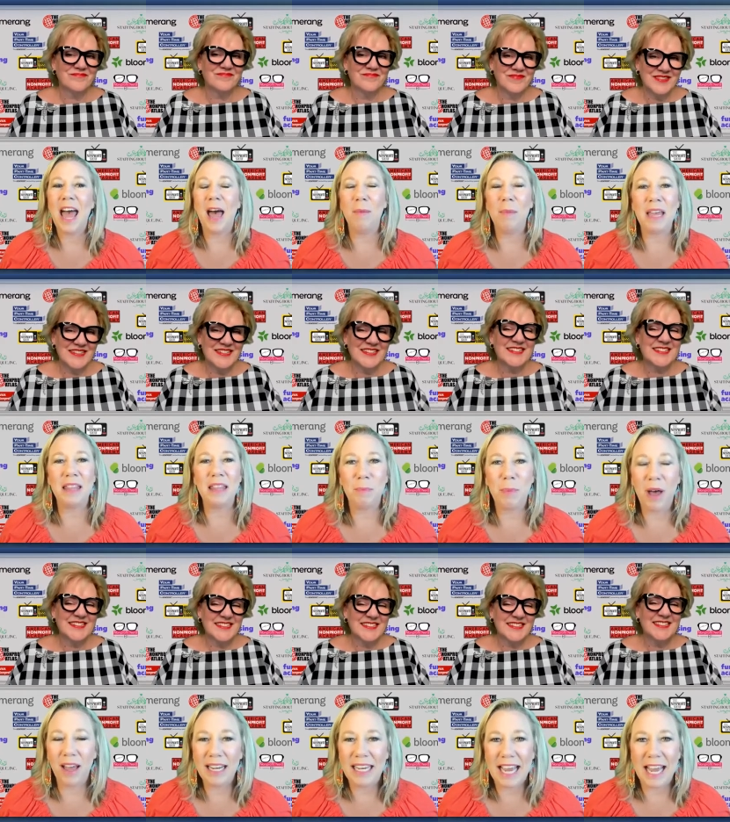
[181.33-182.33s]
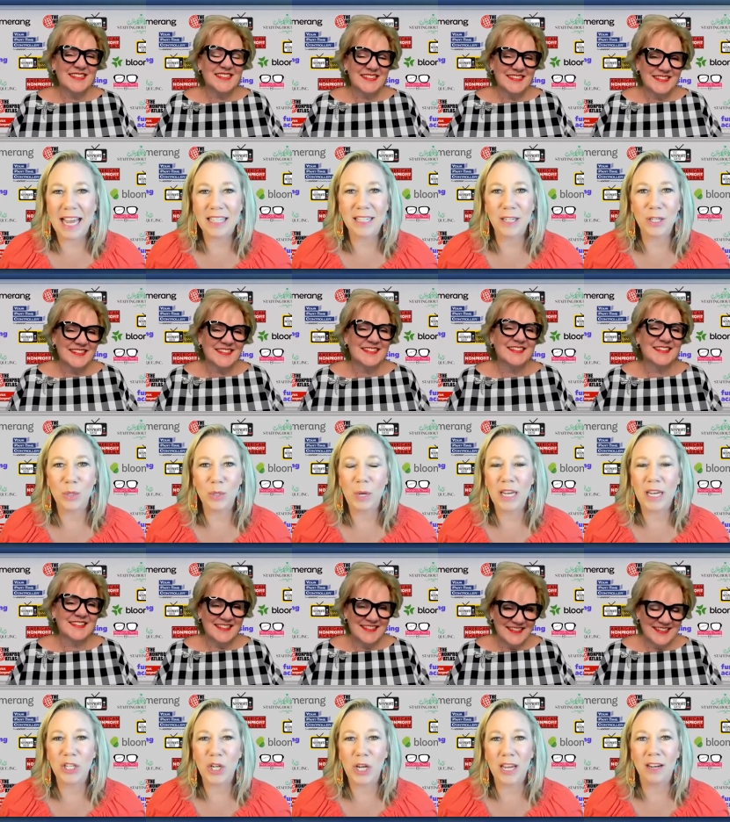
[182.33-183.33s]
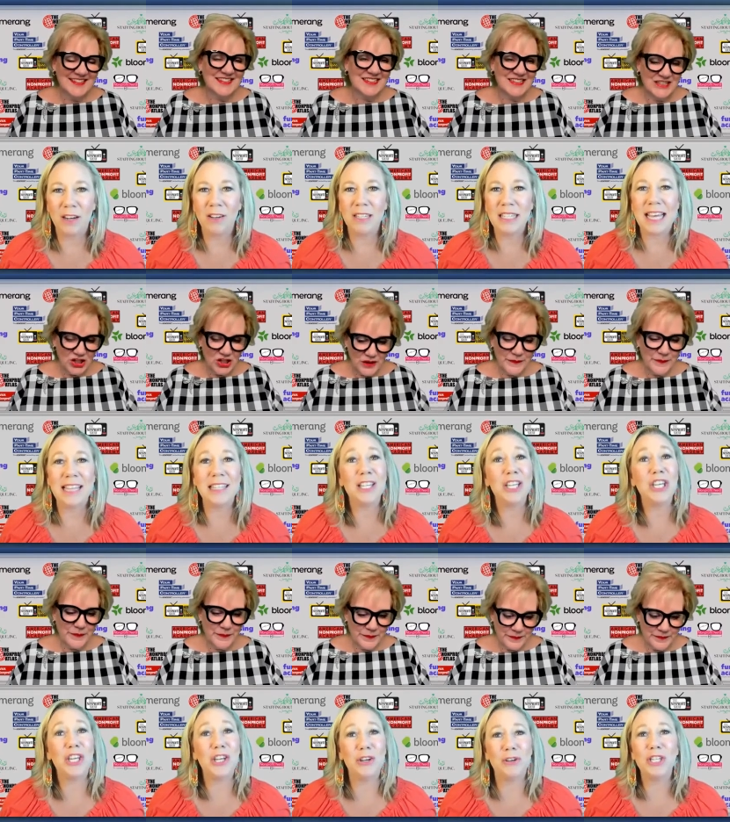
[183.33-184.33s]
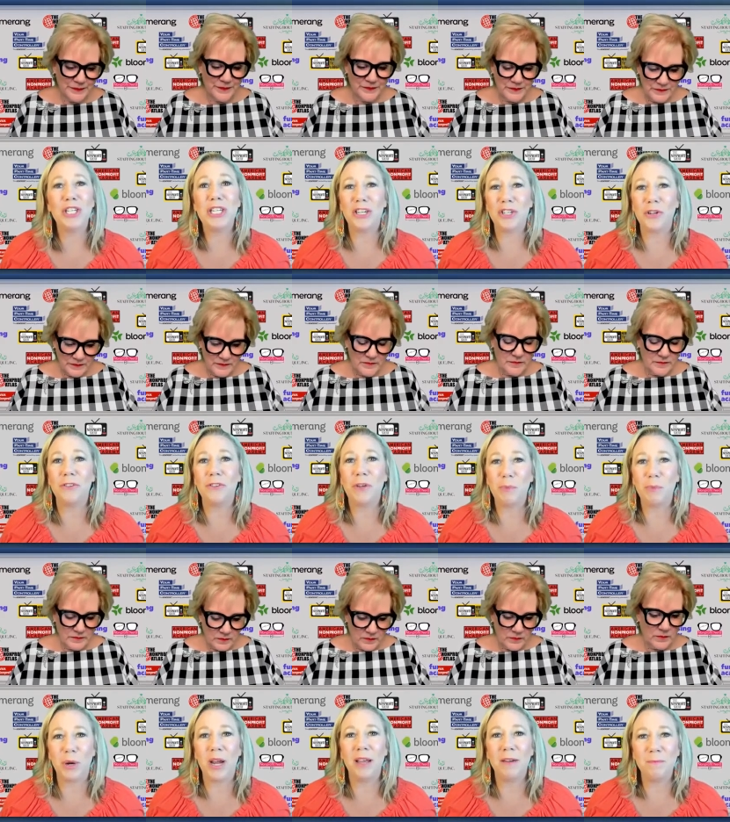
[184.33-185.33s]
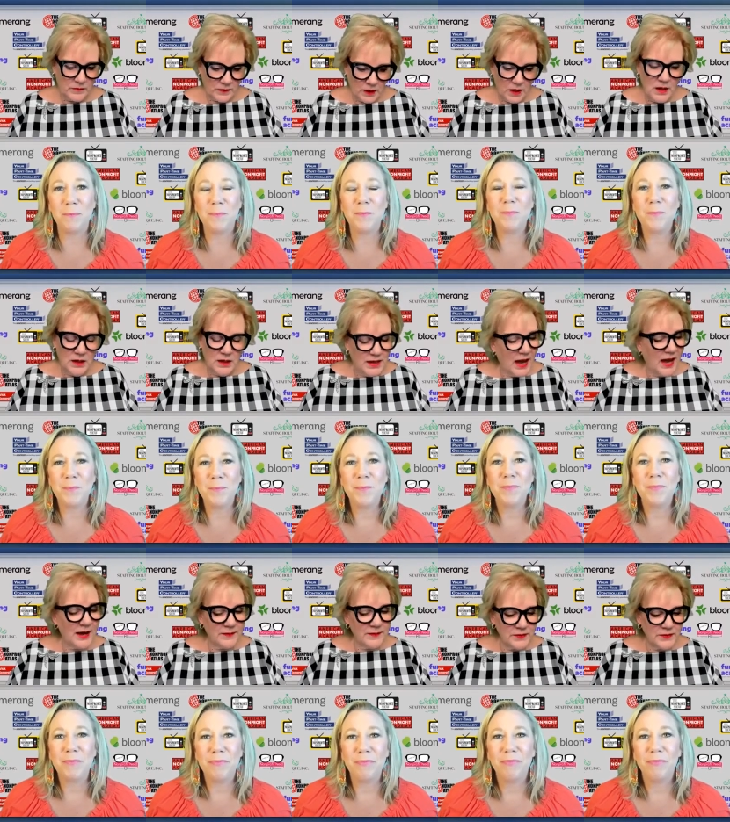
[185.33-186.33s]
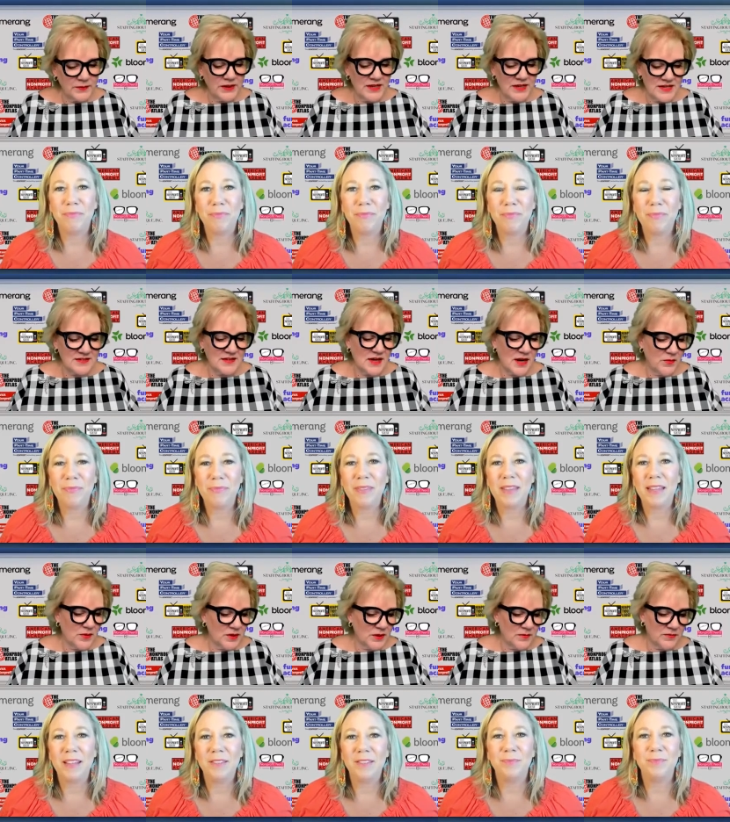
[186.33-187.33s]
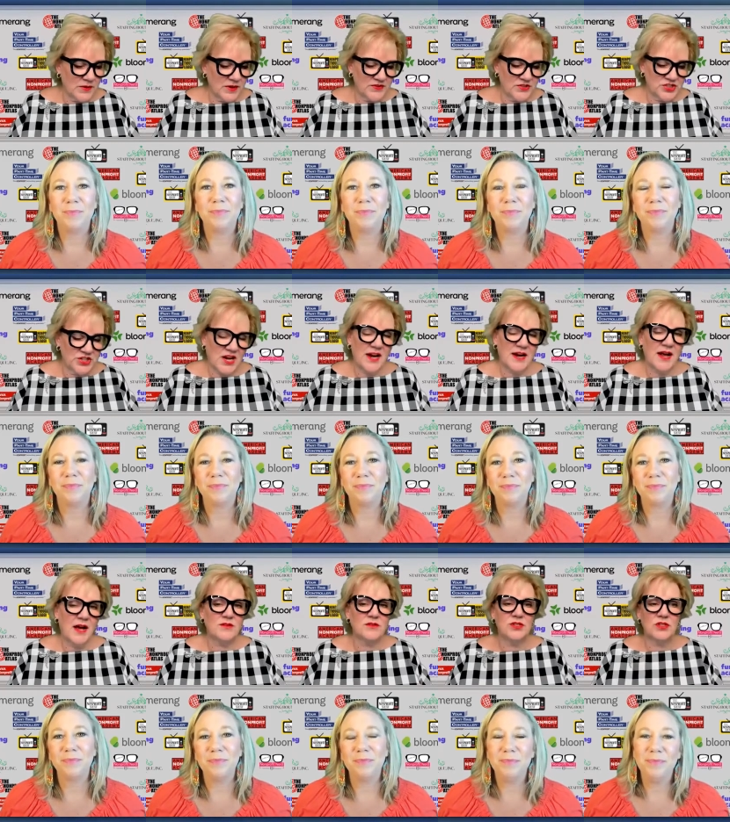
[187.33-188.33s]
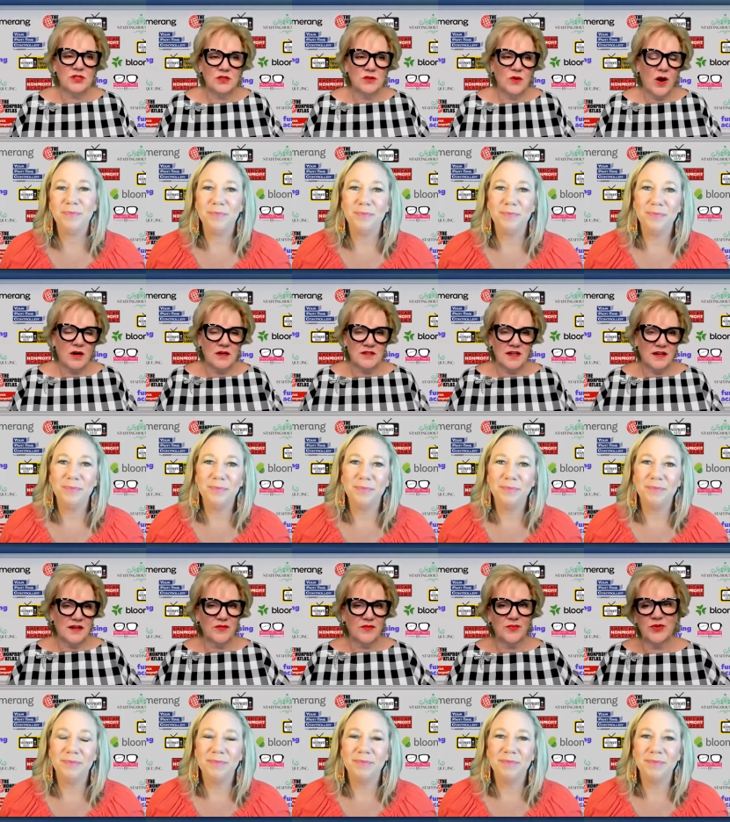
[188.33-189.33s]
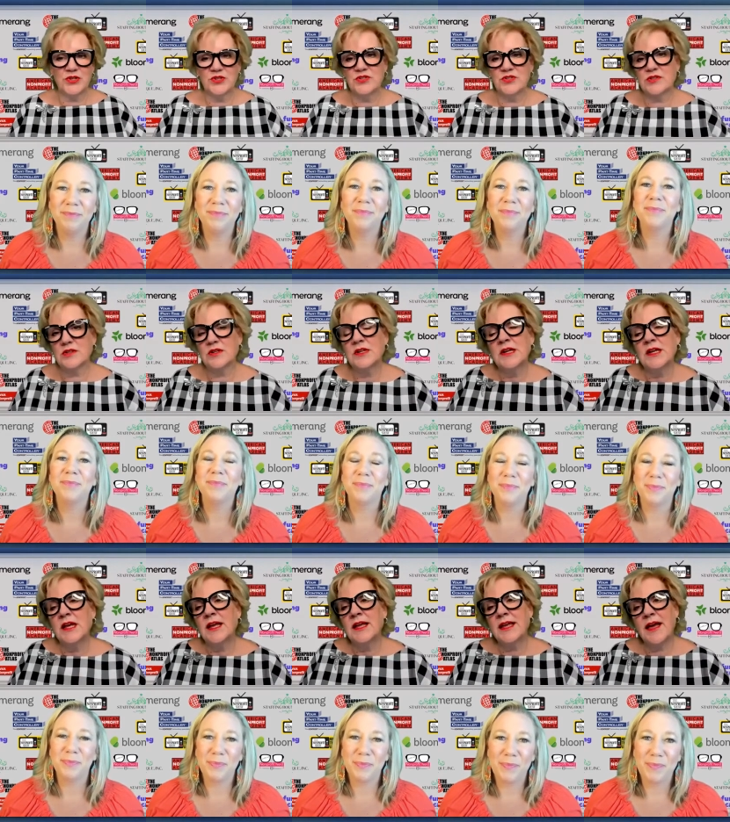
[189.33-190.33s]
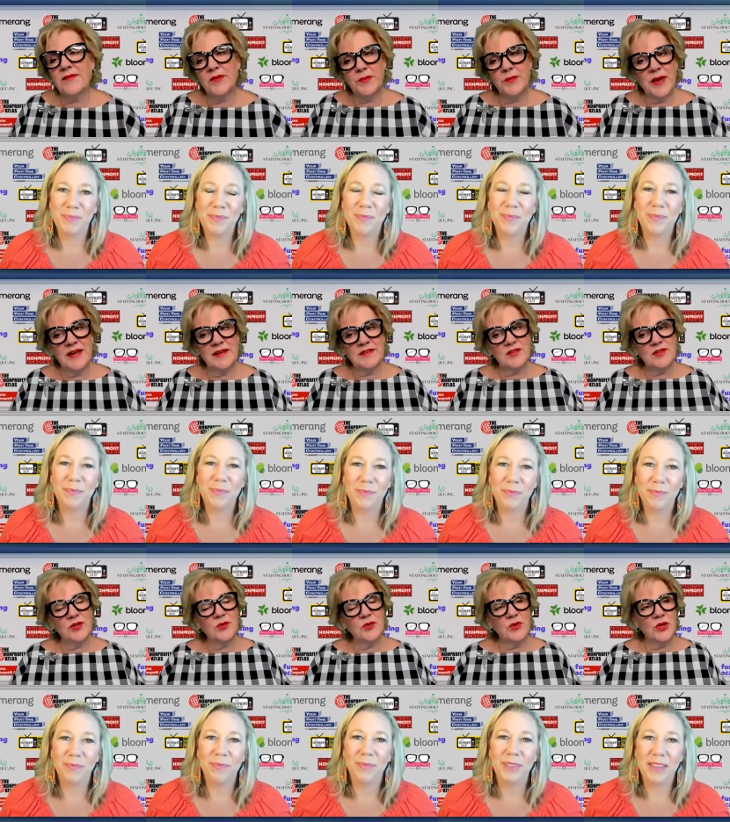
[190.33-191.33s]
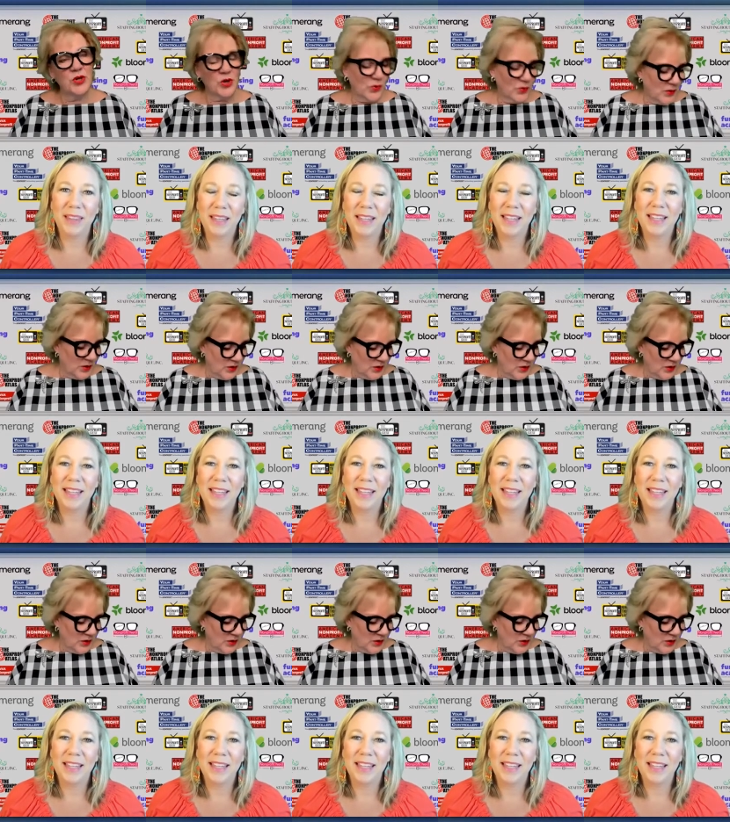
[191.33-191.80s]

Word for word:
Speaker 1: um, and the podcast on 20 channels. That's a huge digital footprint.
Speaker 2: Yeah, it really is. And I want to give a shout out to our executive producer, Kevin Pace, who, you know,